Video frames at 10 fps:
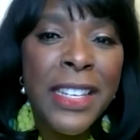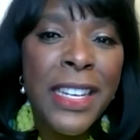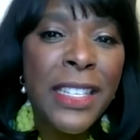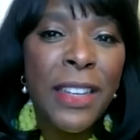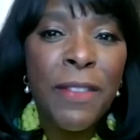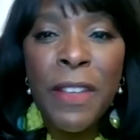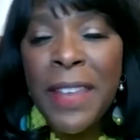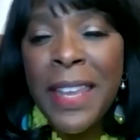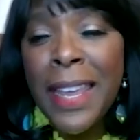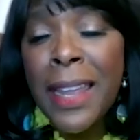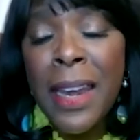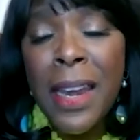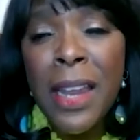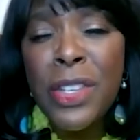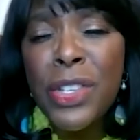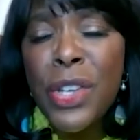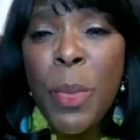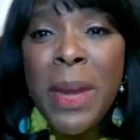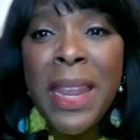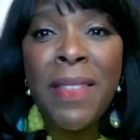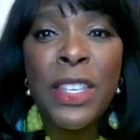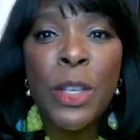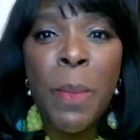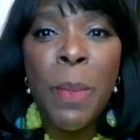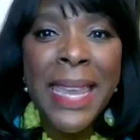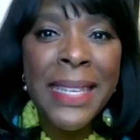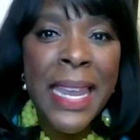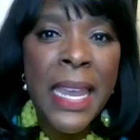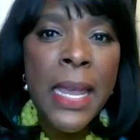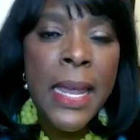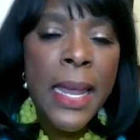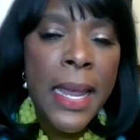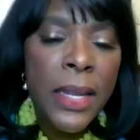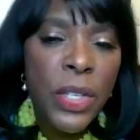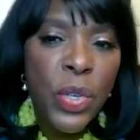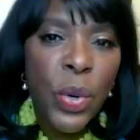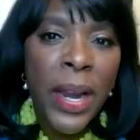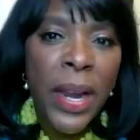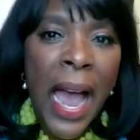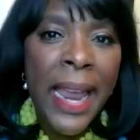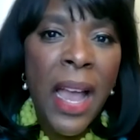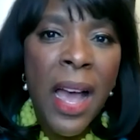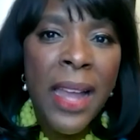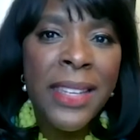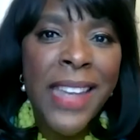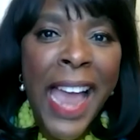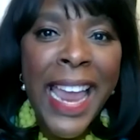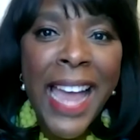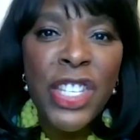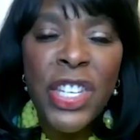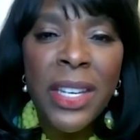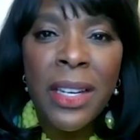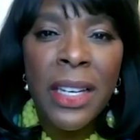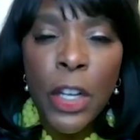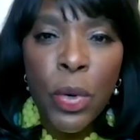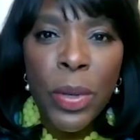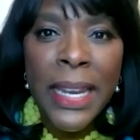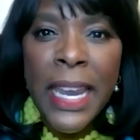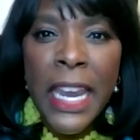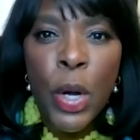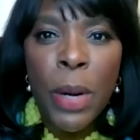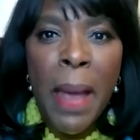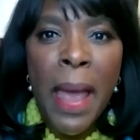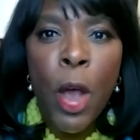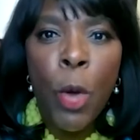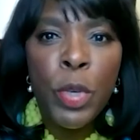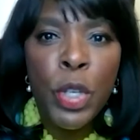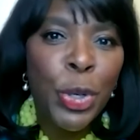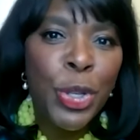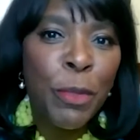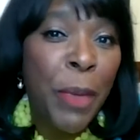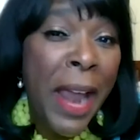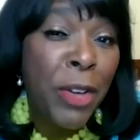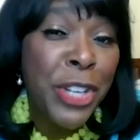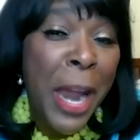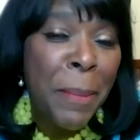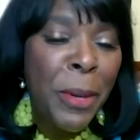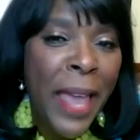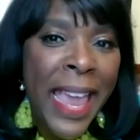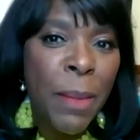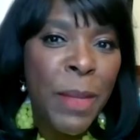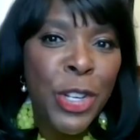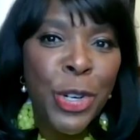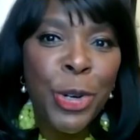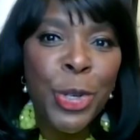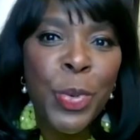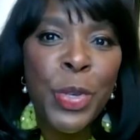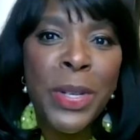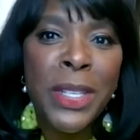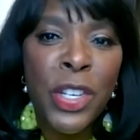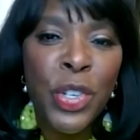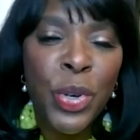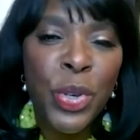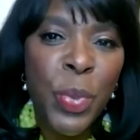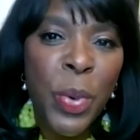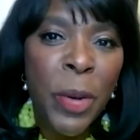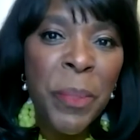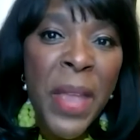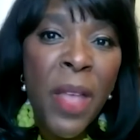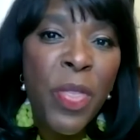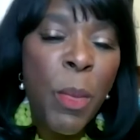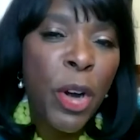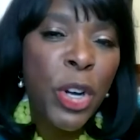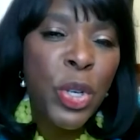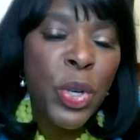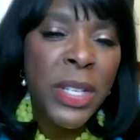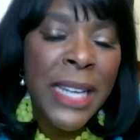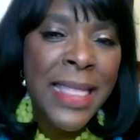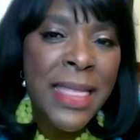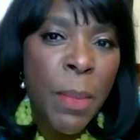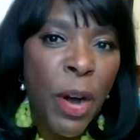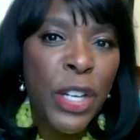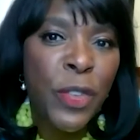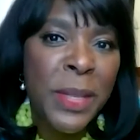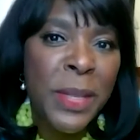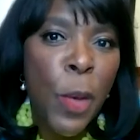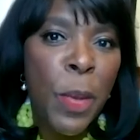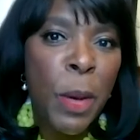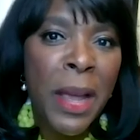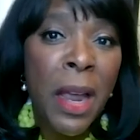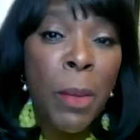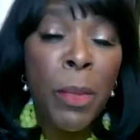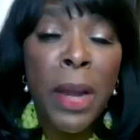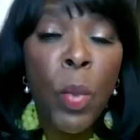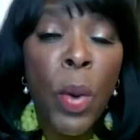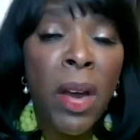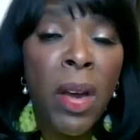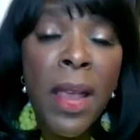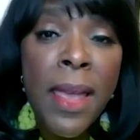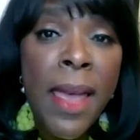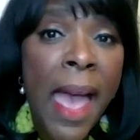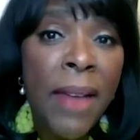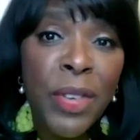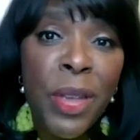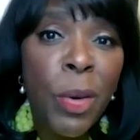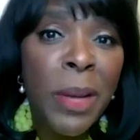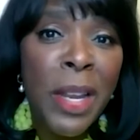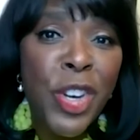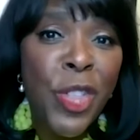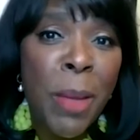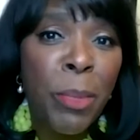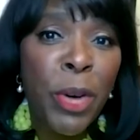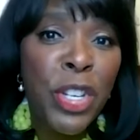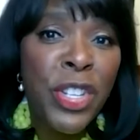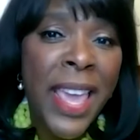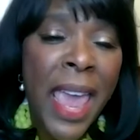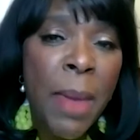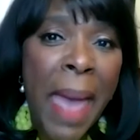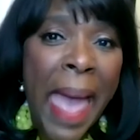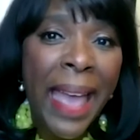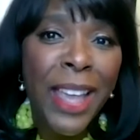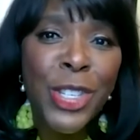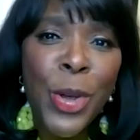T.C. Vivian, and so many of these amazing historic icons. I got to literally hear in my home church of Brown Chapel AME Church, which was the church where the marchers led the march from Selma to Montgomery, and where after they were bludgeoned on that bridge, they came back.